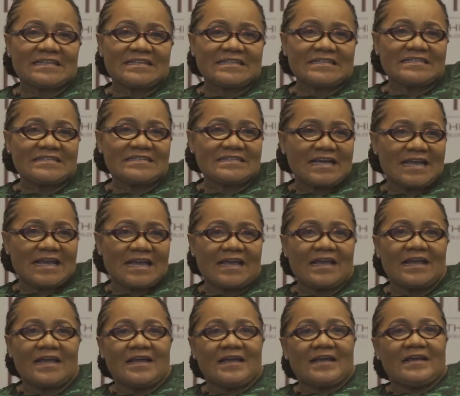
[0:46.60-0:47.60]
this year
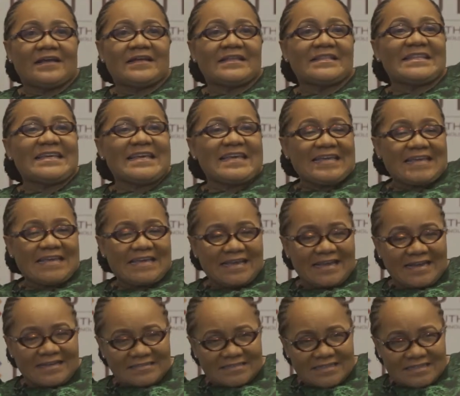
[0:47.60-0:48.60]
the
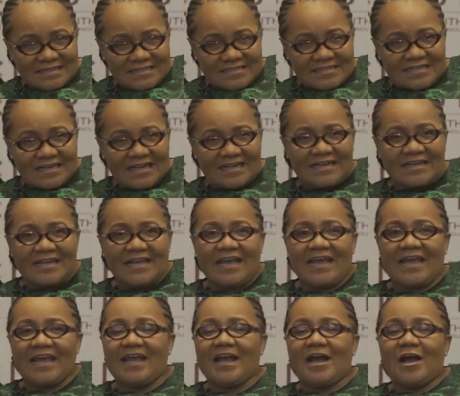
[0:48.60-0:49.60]
International
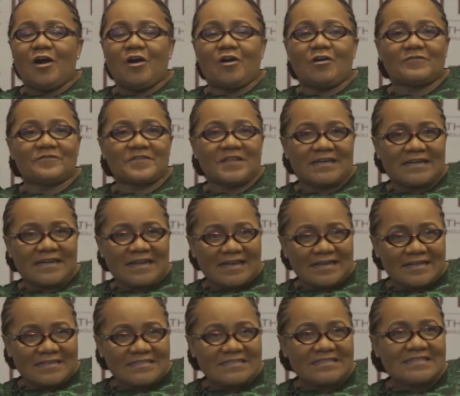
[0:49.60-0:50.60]
Year of the
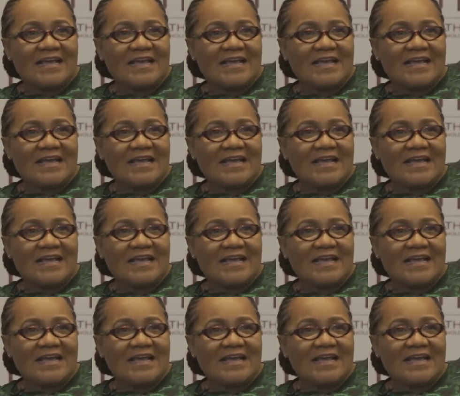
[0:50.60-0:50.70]
Nurse